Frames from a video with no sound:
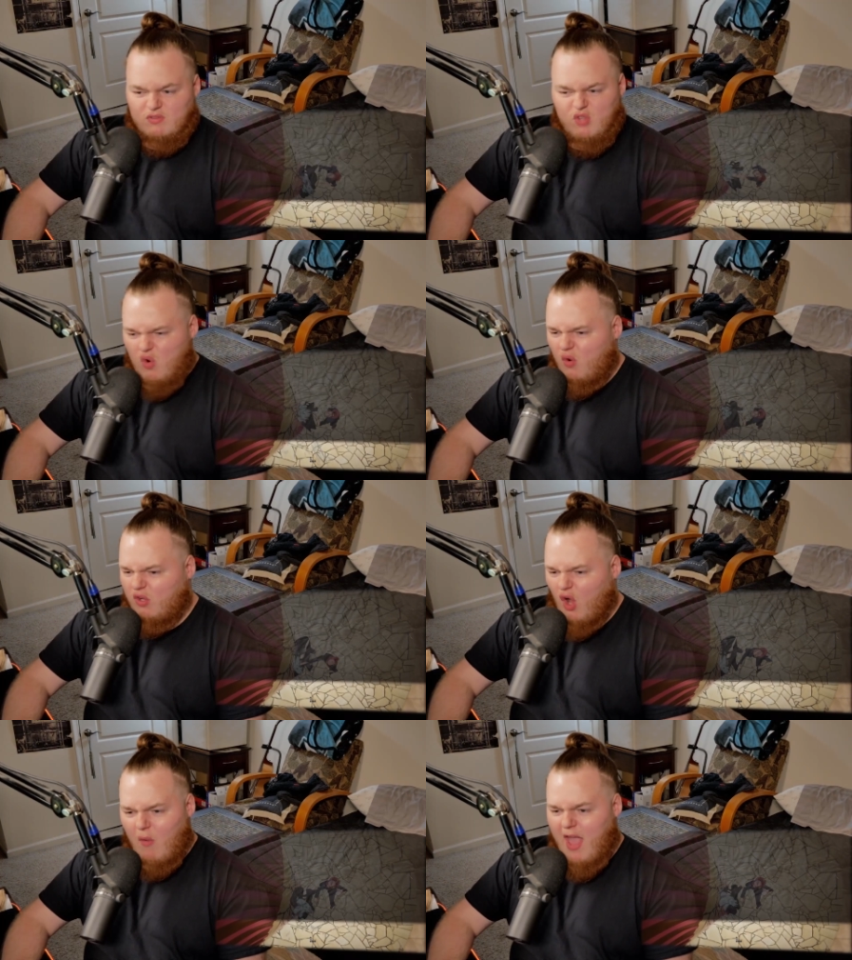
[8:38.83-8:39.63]

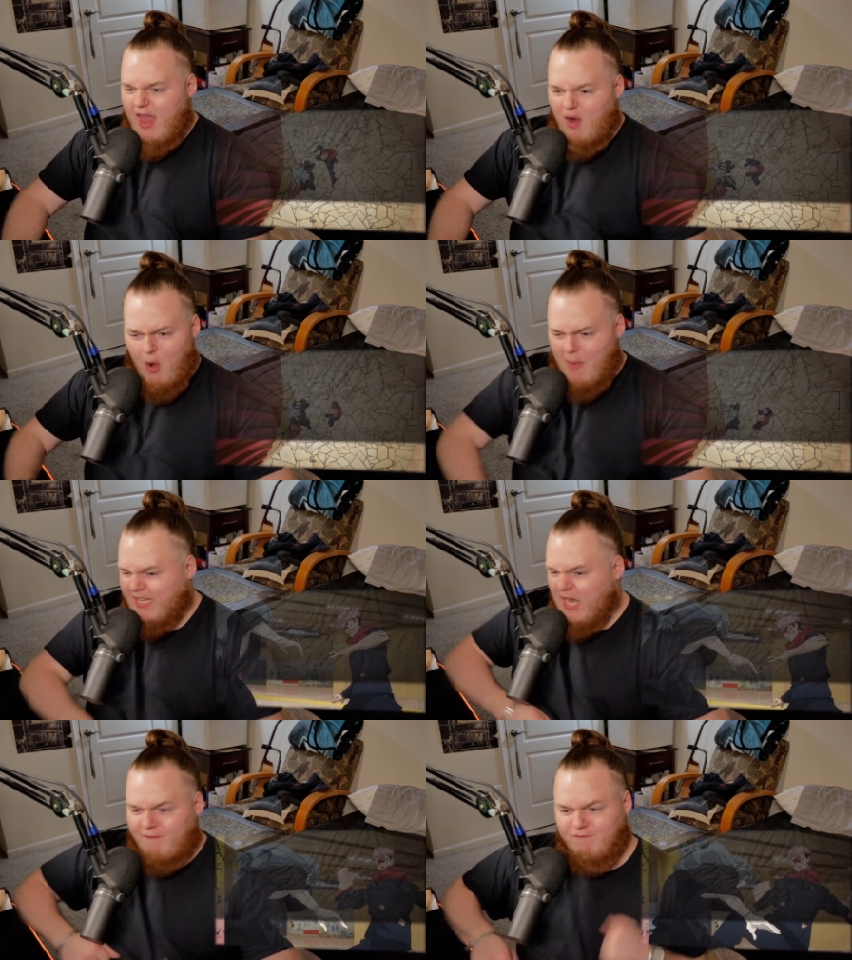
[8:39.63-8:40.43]
Dude, go ahead. Oh my
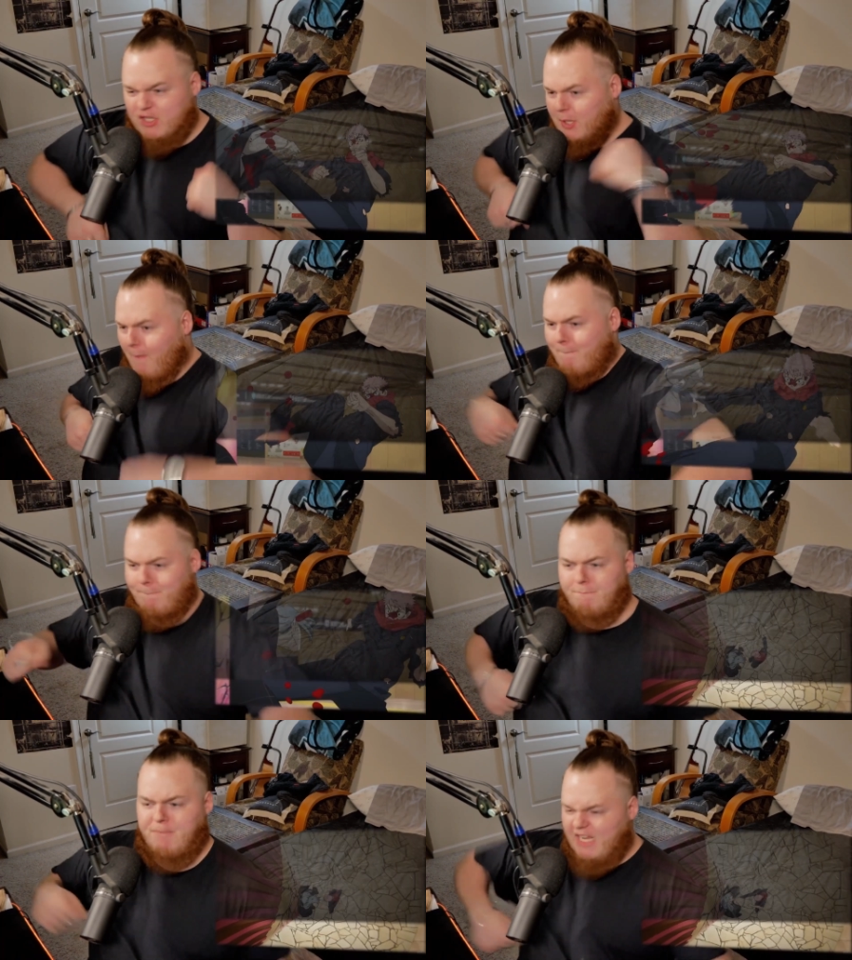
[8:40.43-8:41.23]
god.
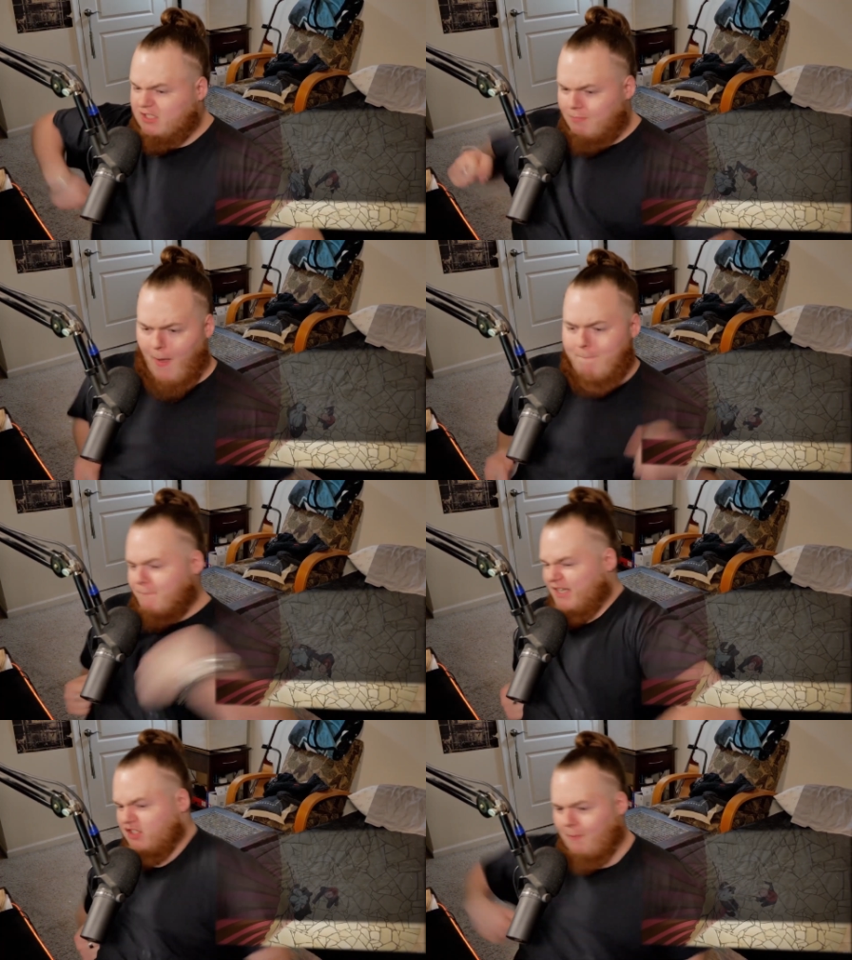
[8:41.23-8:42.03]
Piece him up.
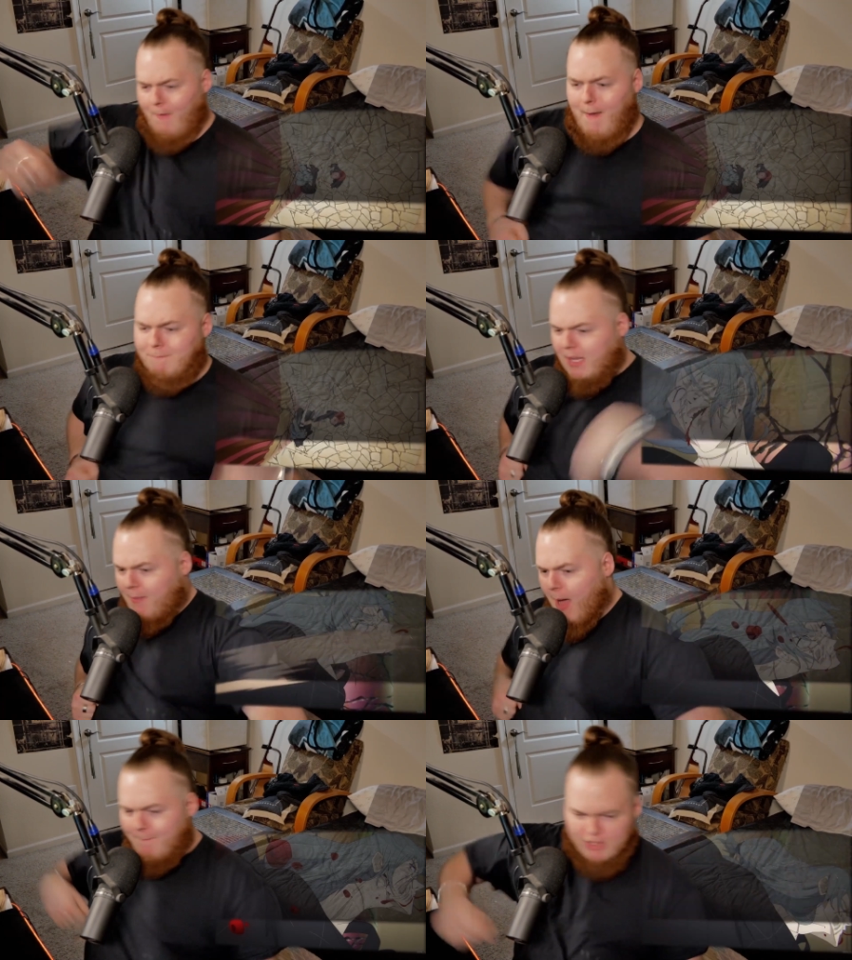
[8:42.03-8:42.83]
Piece him up.
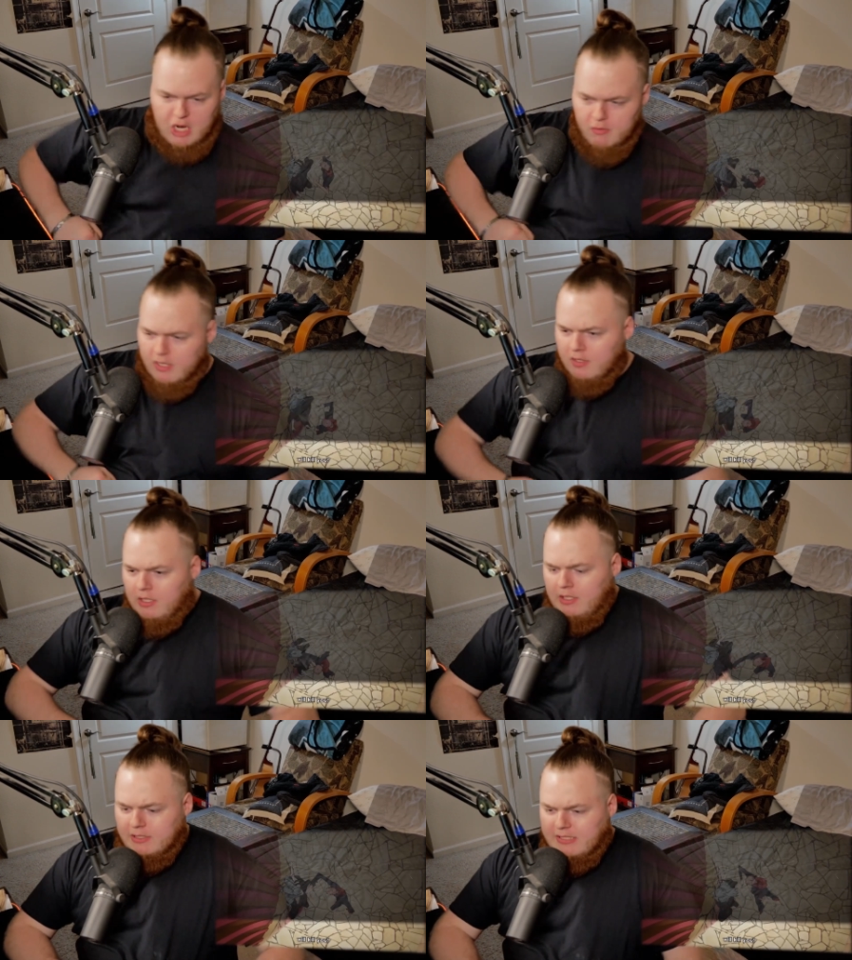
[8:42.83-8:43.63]
Come on, bro.
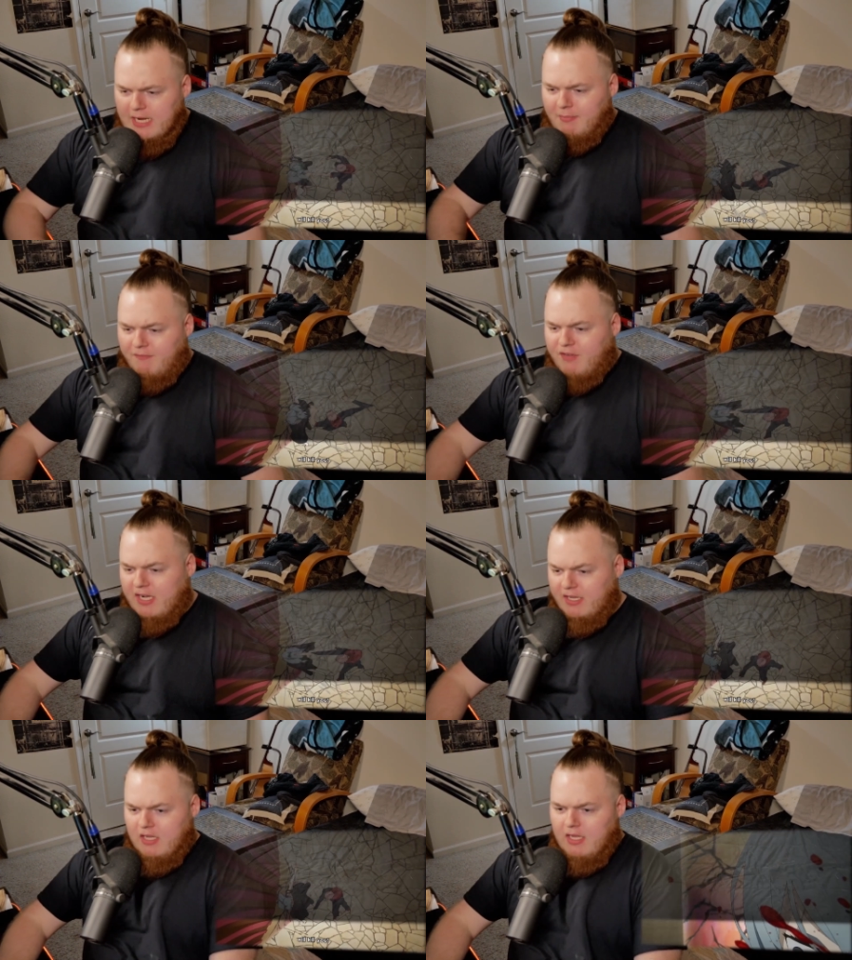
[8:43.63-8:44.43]
Get him the
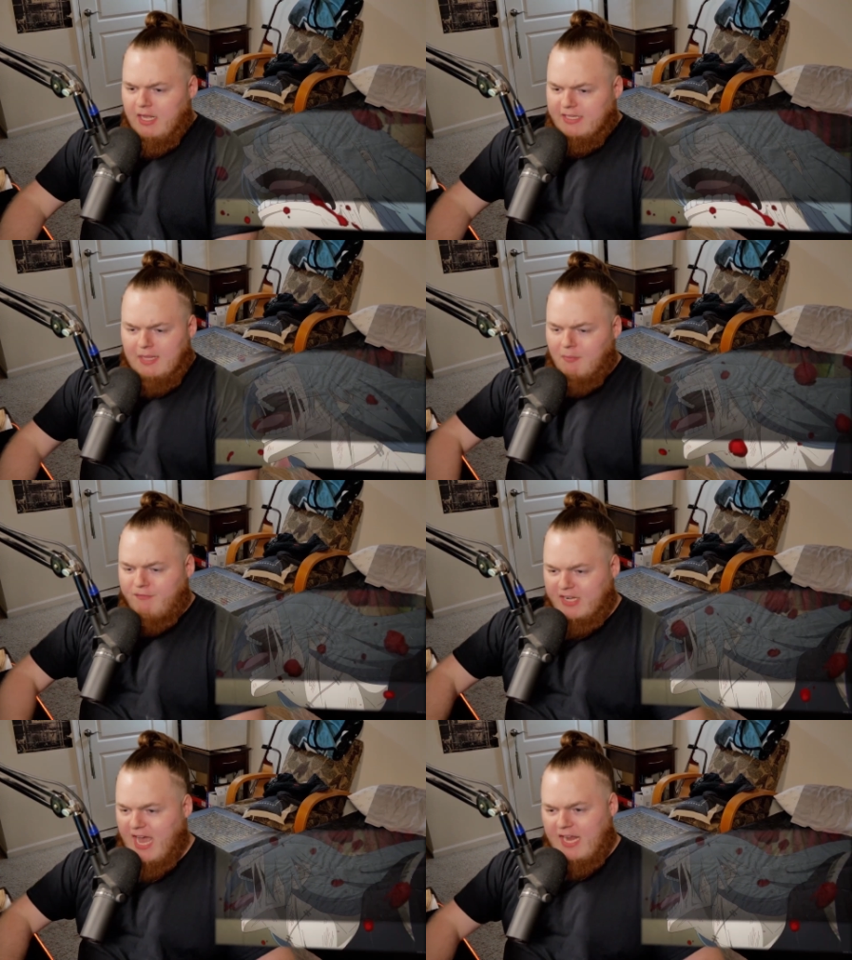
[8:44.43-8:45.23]
fuck. Get him the
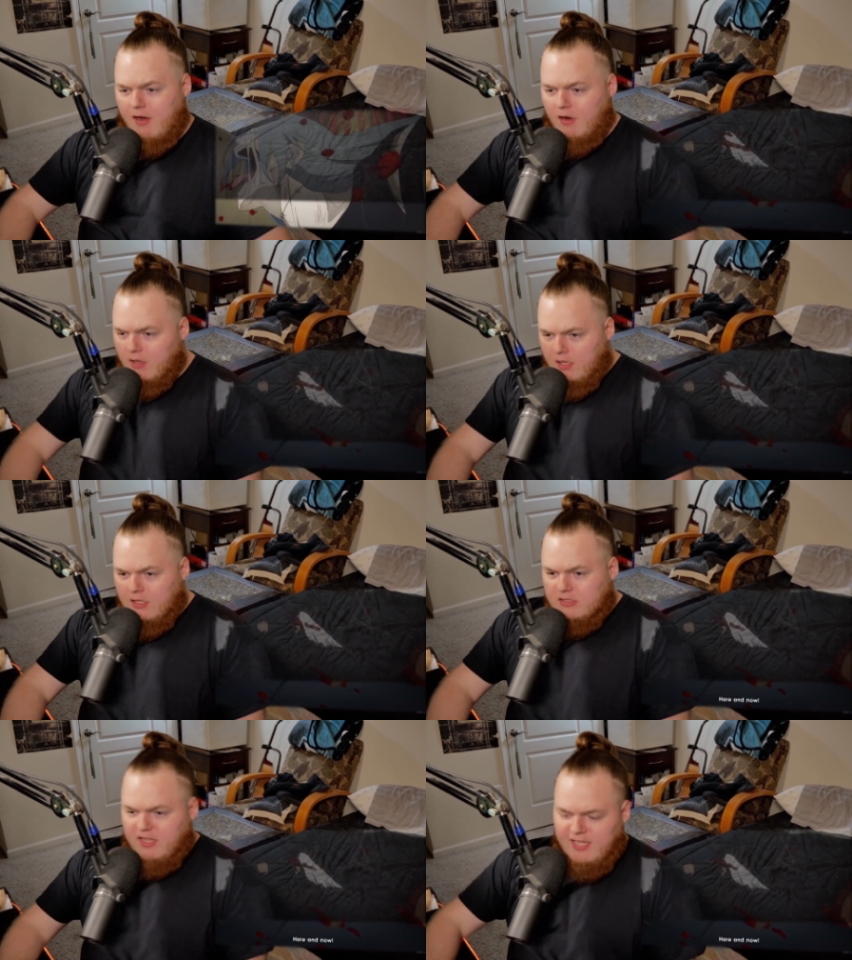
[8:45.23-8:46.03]
fuck out of here.
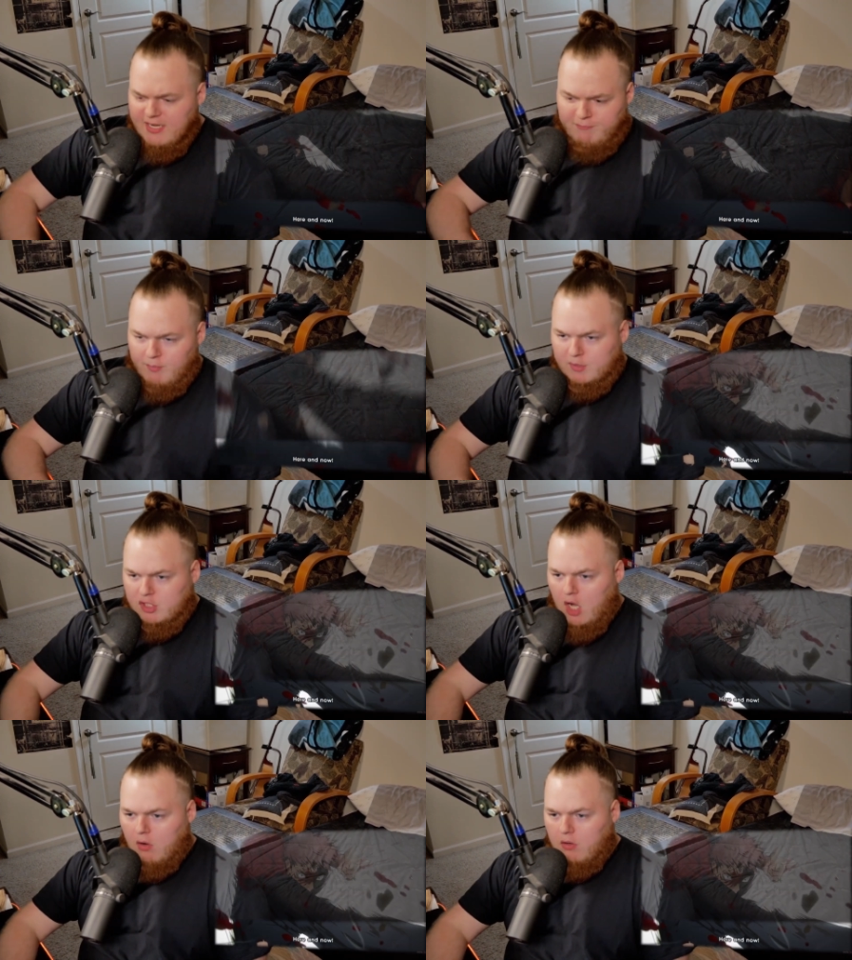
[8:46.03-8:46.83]
Delete him from the
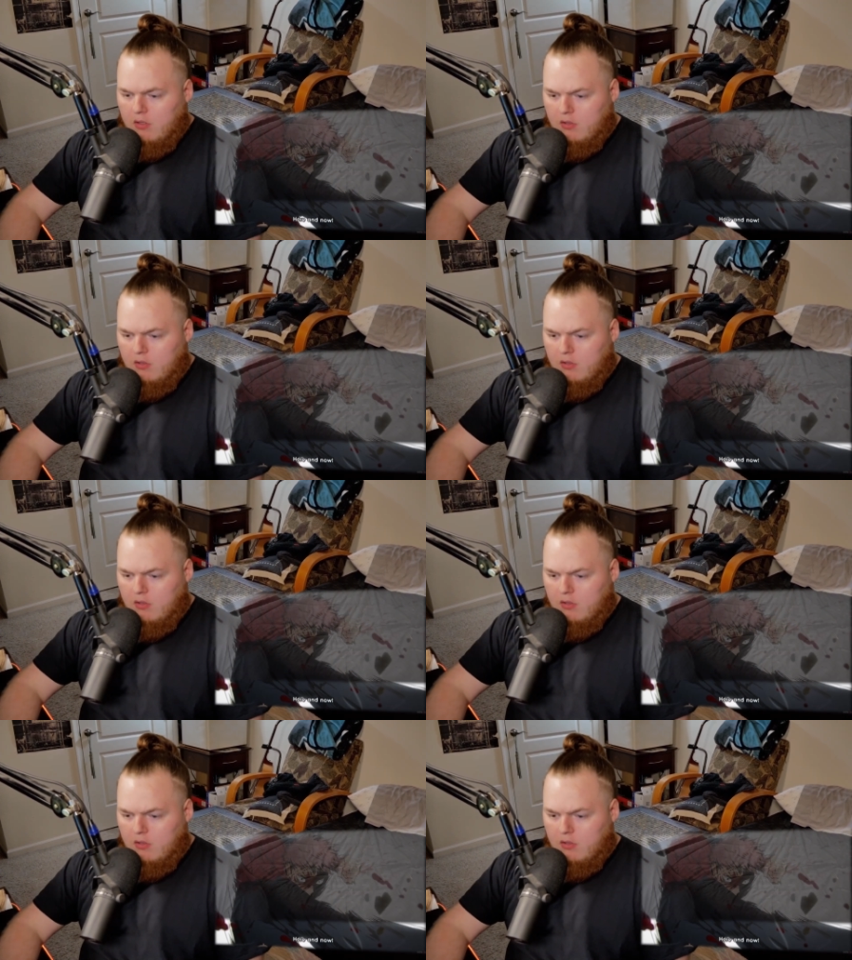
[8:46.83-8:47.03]
show.